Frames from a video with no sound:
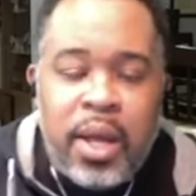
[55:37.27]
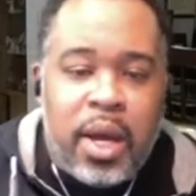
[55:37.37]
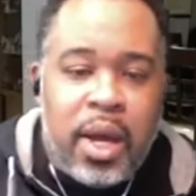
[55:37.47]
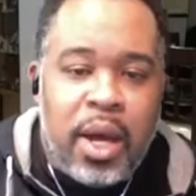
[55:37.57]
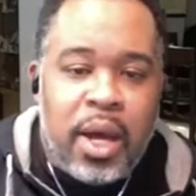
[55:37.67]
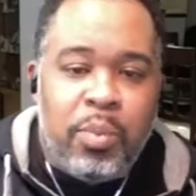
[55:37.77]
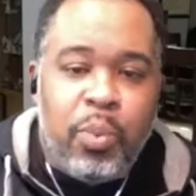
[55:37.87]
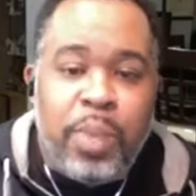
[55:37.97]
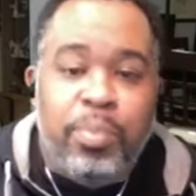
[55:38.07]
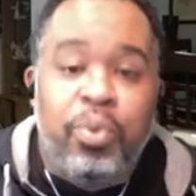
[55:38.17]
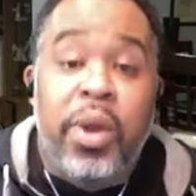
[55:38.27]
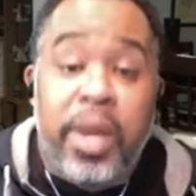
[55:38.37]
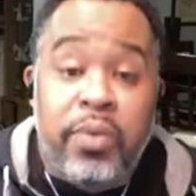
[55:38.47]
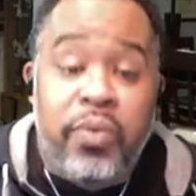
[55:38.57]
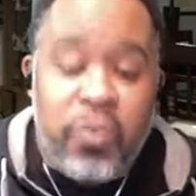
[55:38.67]
Um, we are
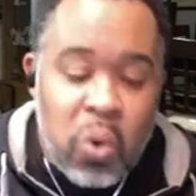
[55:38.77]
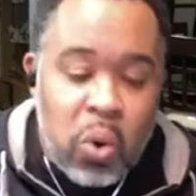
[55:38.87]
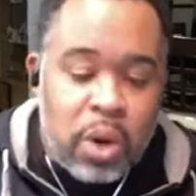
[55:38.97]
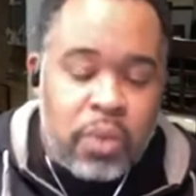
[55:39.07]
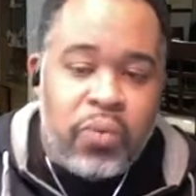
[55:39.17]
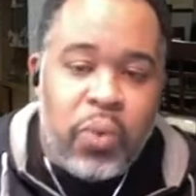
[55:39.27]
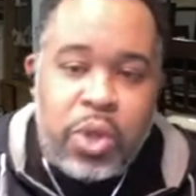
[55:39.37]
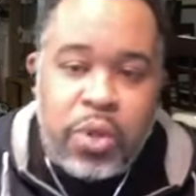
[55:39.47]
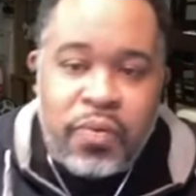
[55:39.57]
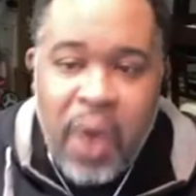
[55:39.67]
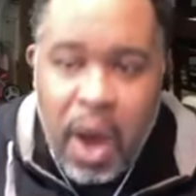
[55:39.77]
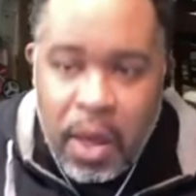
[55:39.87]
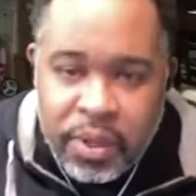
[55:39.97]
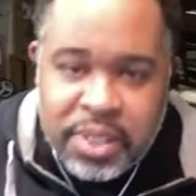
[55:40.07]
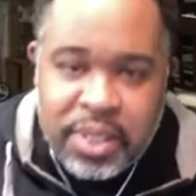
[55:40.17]
praying for for your
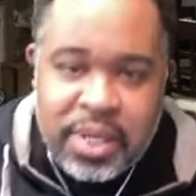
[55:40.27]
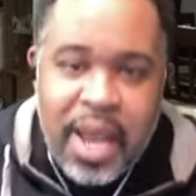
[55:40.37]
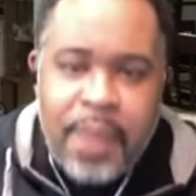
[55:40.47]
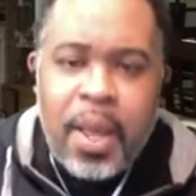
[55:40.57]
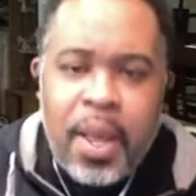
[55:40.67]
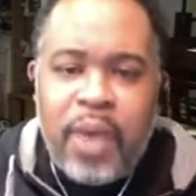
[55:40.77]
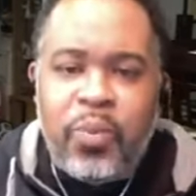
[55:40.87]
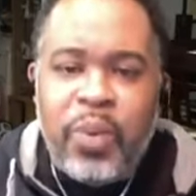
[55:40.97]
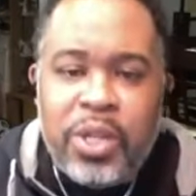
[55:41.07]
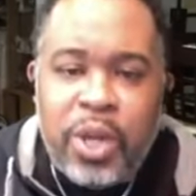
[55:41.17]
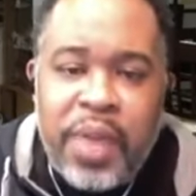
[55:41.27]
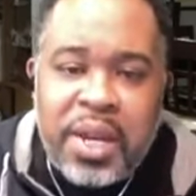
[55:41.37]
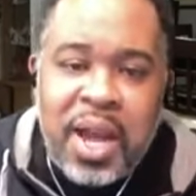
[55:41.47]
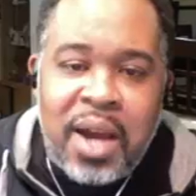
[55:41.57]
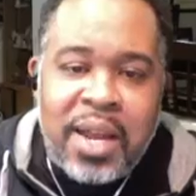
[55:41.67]
father tonight, and we know
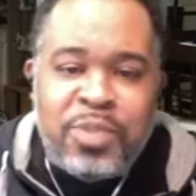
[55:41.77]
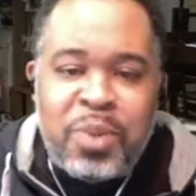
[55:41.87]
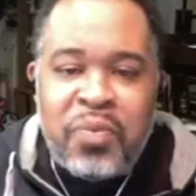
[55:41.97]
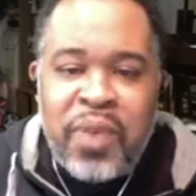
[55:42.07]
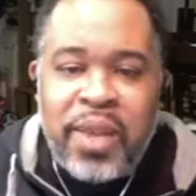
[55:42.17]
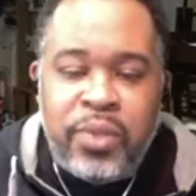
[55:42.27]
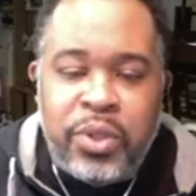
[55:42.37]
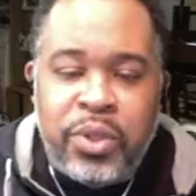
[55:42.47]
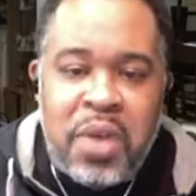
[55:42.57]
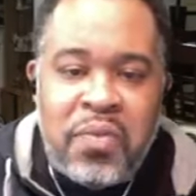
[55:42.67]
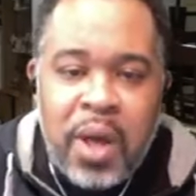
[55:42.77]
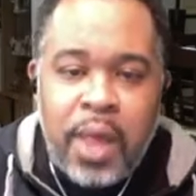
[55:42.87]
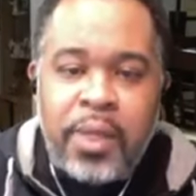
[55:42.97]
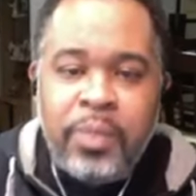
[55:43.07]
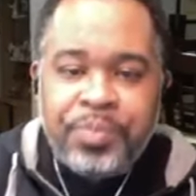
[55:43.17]
that God has been faithful to your
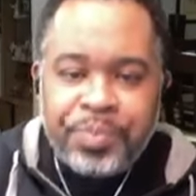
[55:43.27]
father.